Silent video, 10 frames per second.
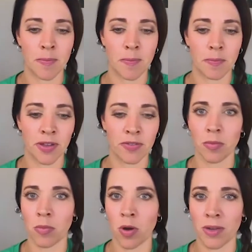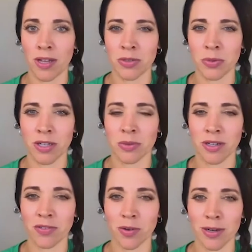pivotal moment in
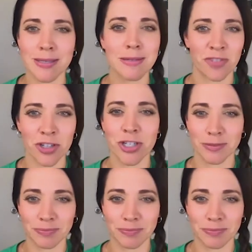2020 for us, for sure.